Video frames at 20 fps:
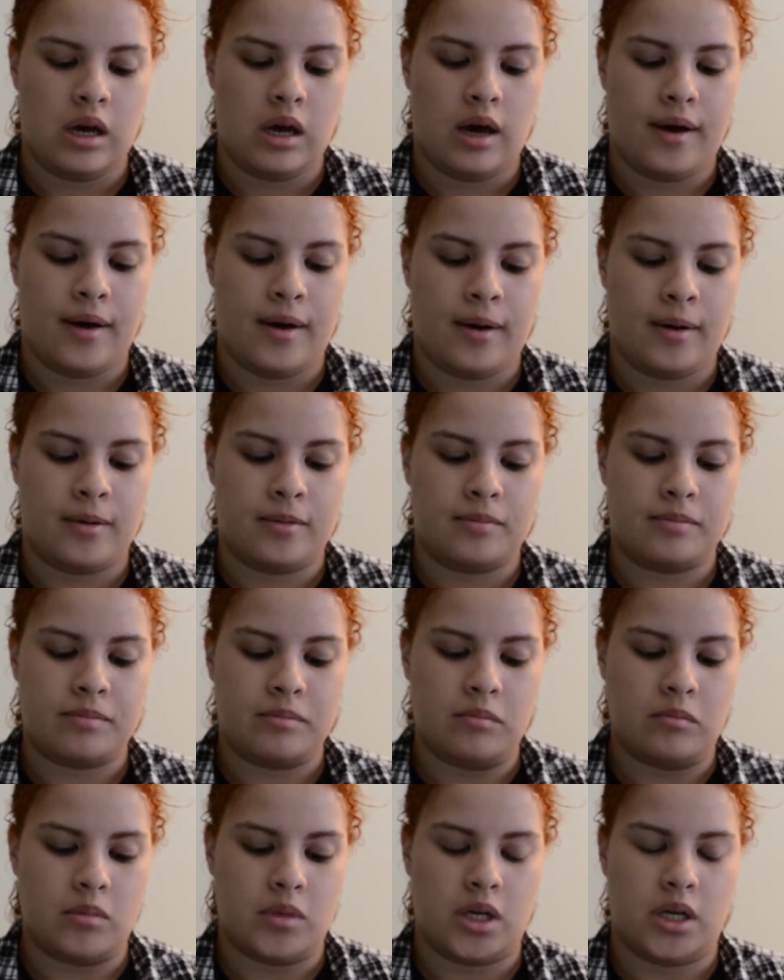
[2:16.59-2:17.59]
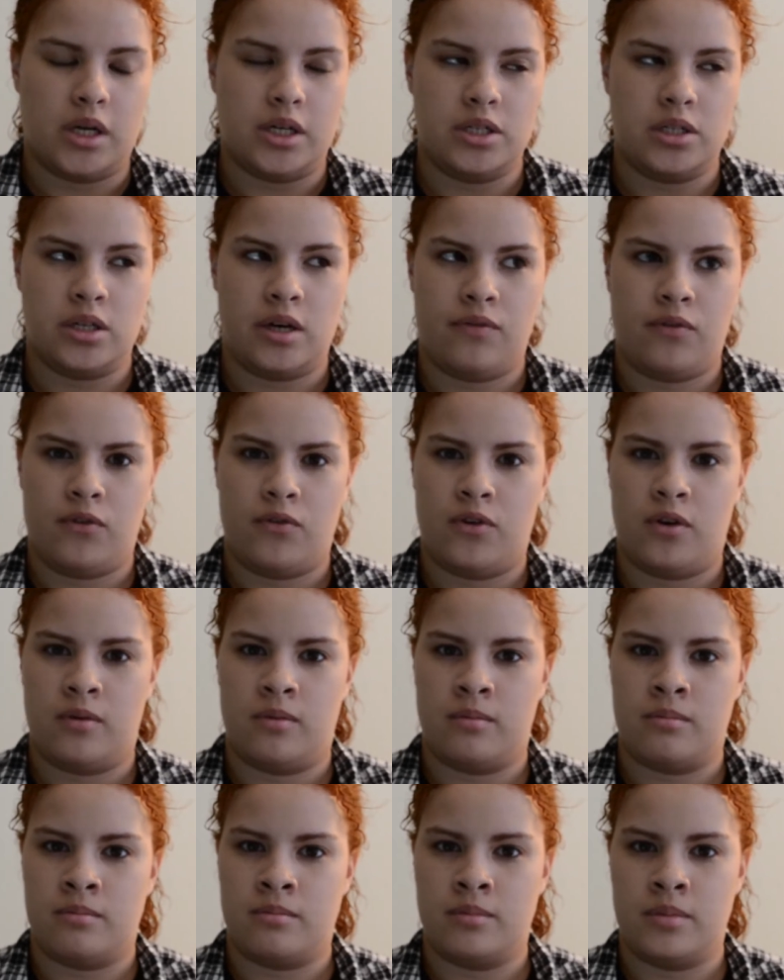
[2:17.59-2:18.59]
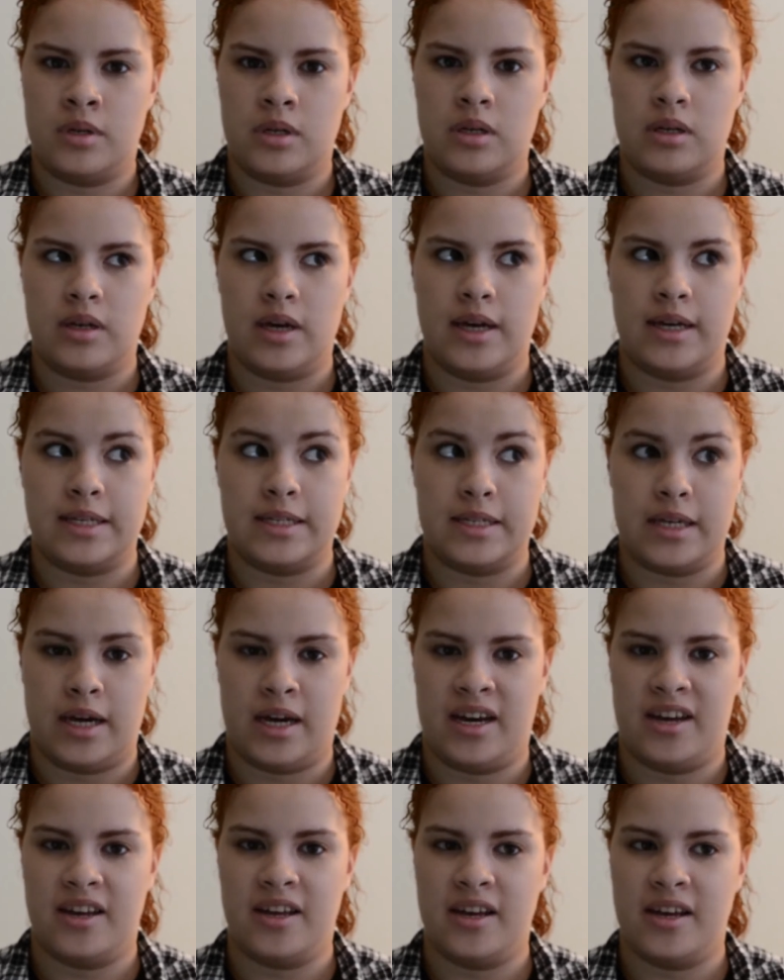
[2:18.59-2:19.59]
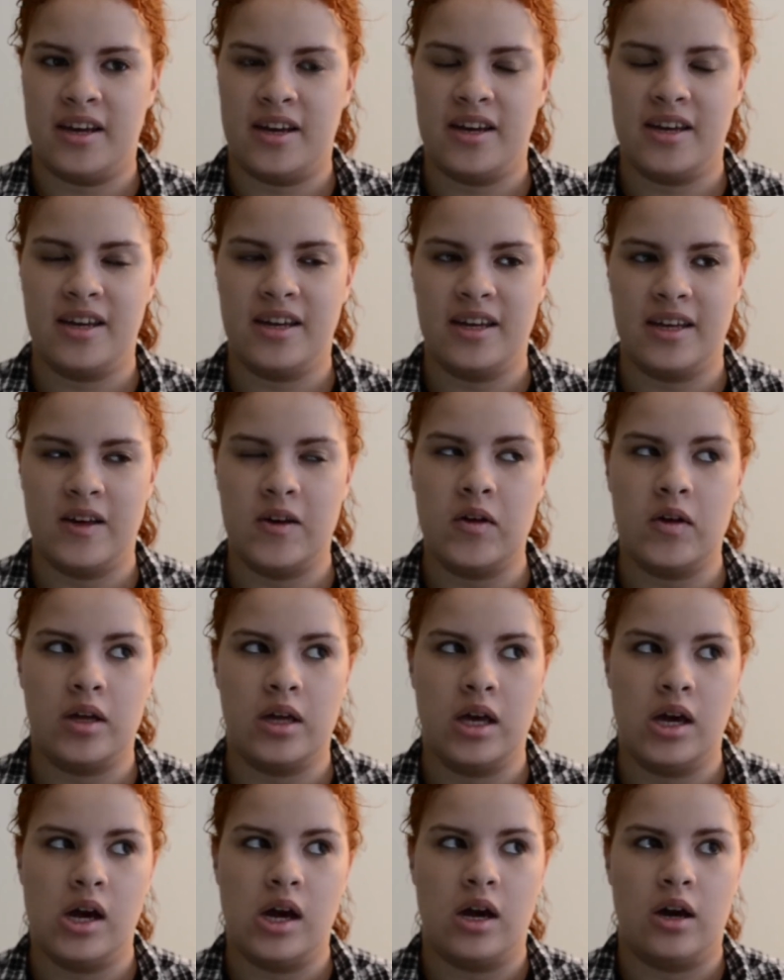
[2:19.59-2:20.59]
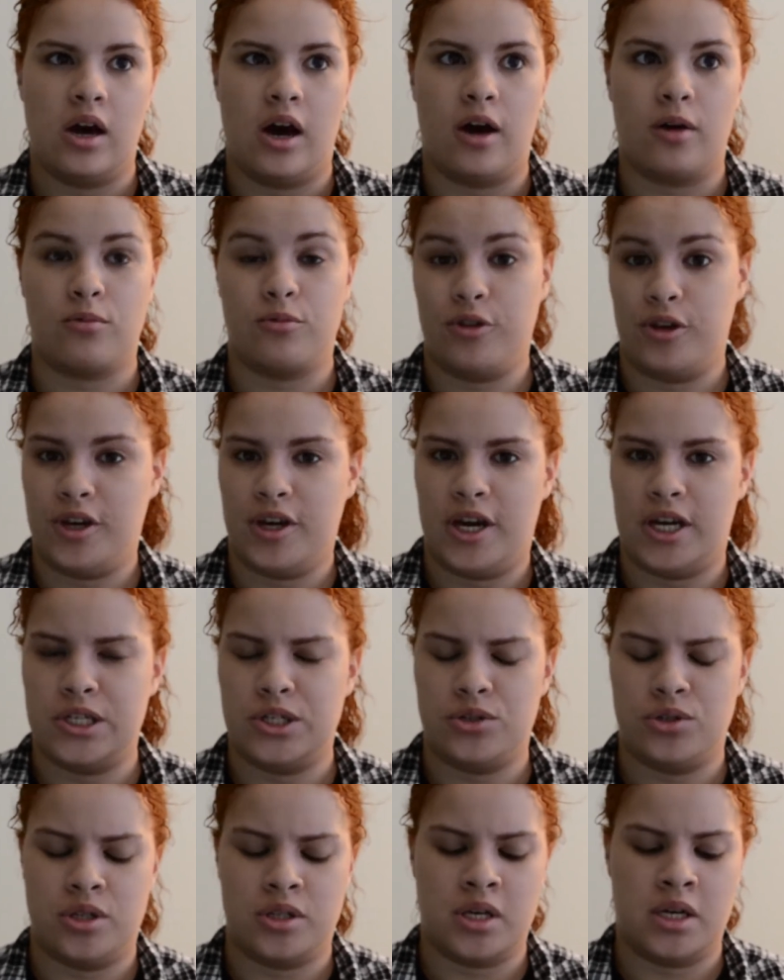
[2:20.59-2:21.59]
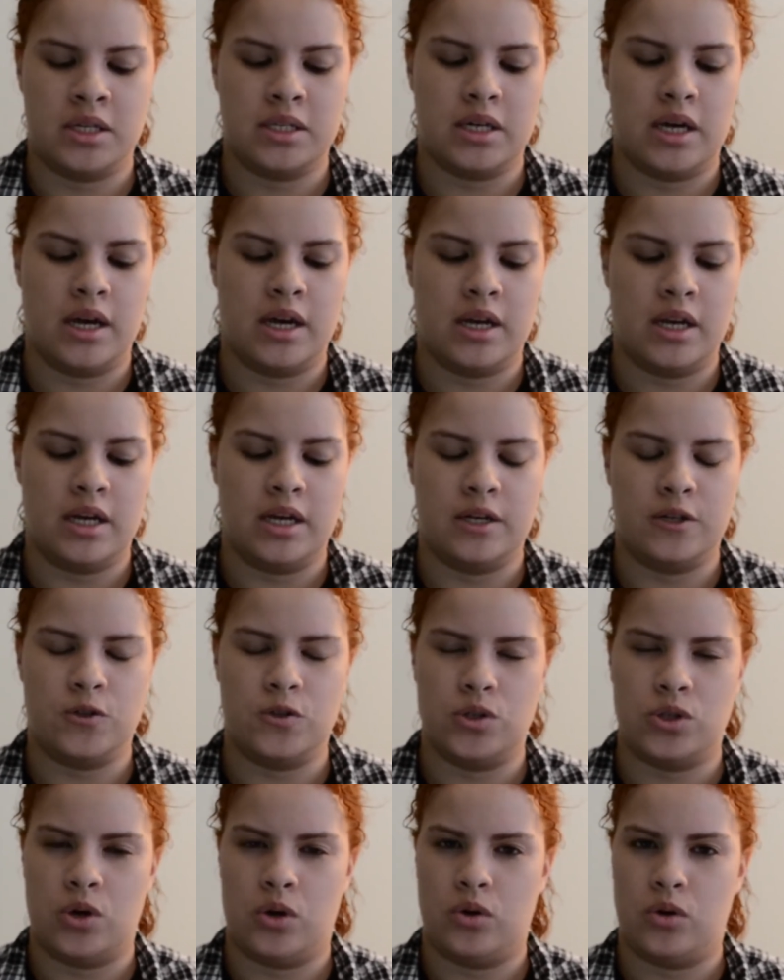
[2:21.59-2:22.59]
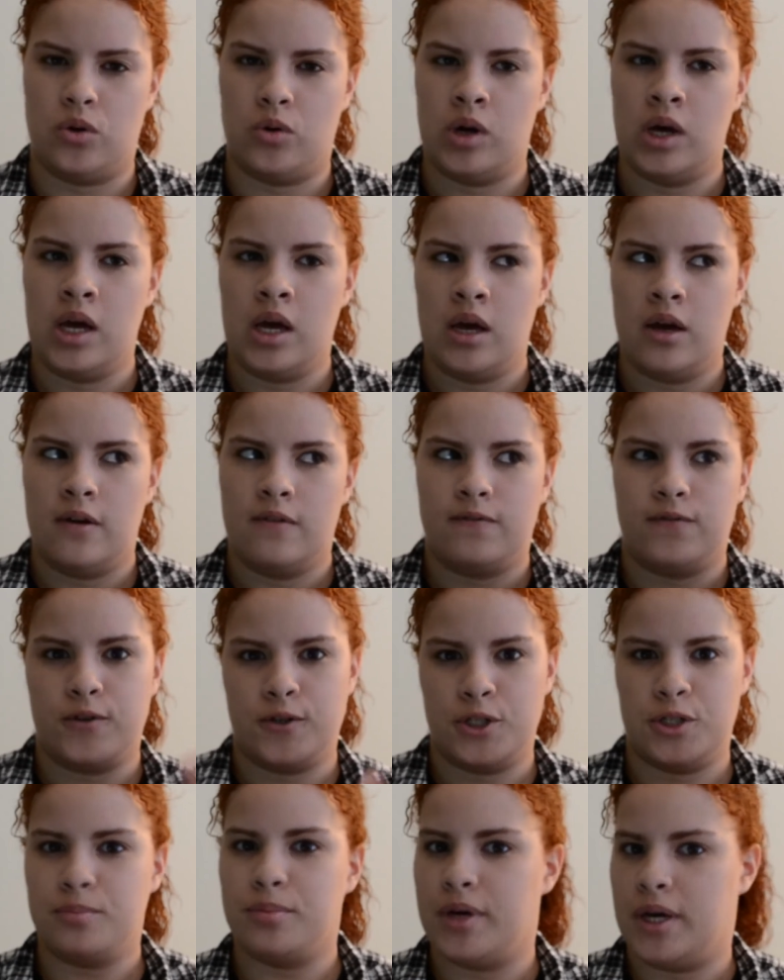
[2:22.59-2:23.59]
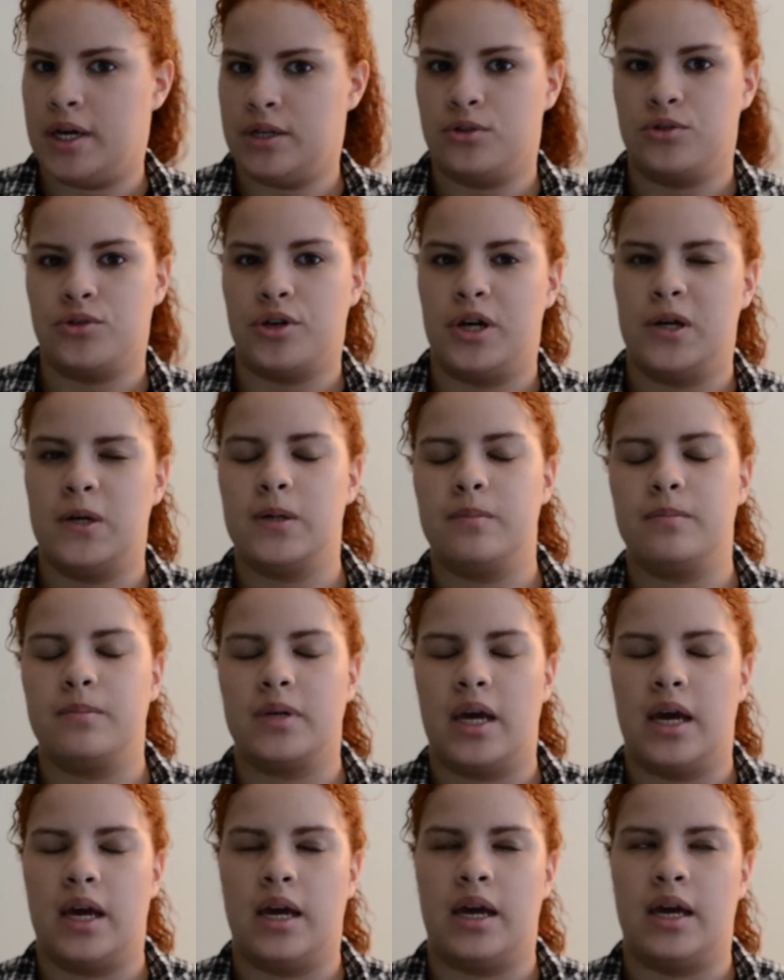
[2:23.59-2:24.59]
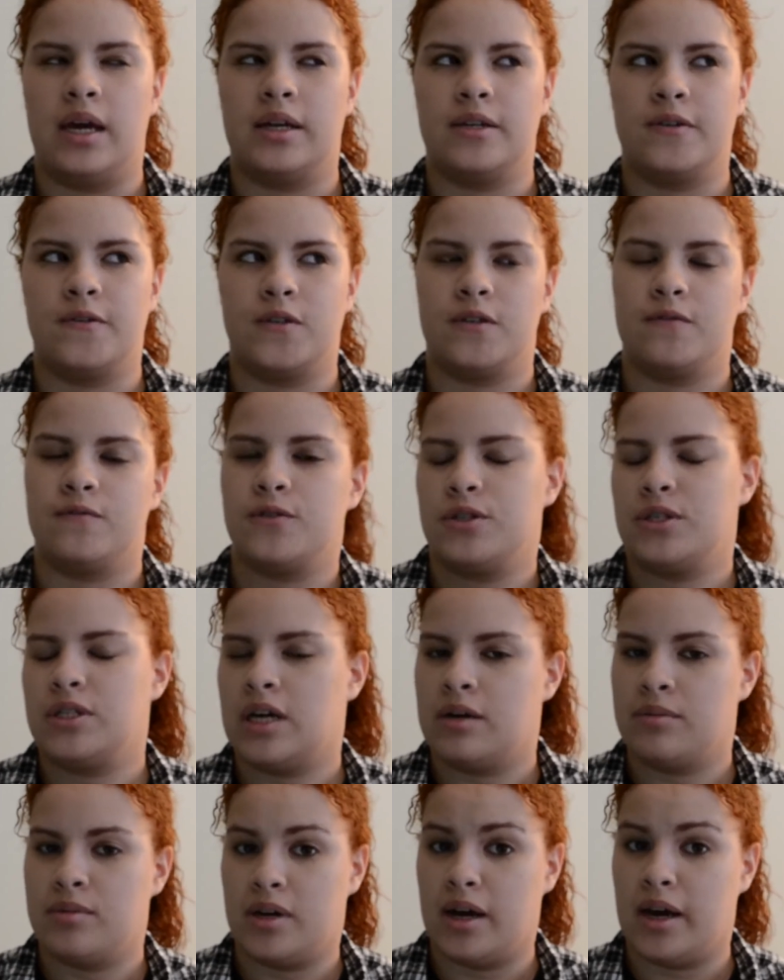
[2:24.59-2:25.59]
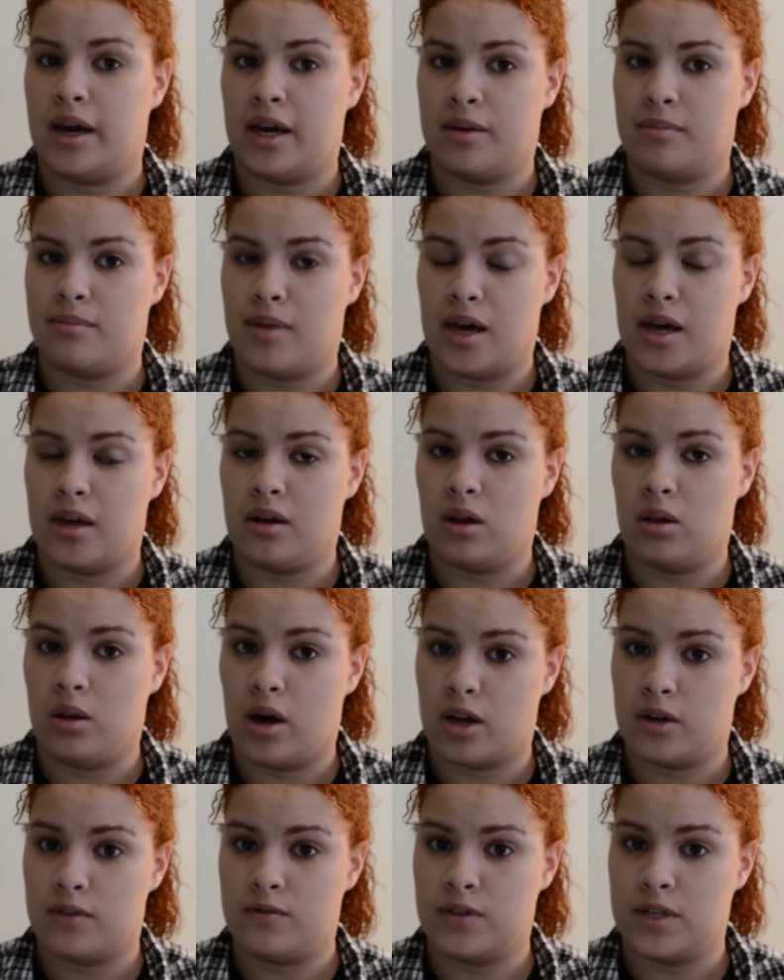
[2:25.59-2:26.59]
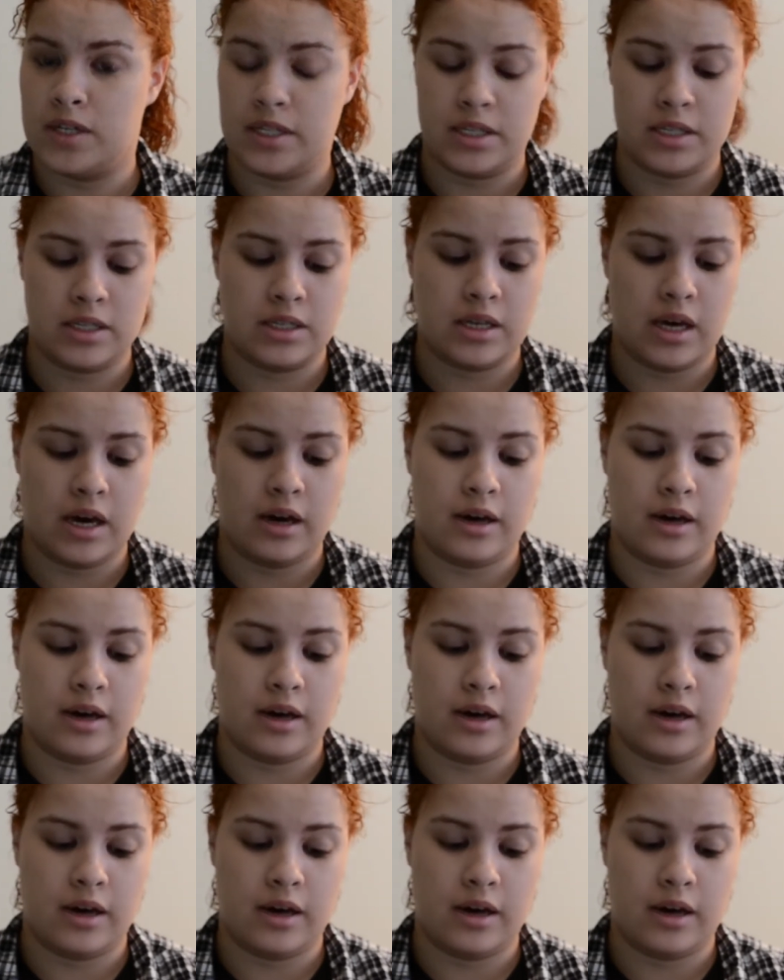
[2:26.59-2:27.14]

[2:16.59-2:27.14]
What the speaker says: I suffer from anxiety, really high-strung anxiety, and so first plane trip, and it was the first time that I had met a lot of his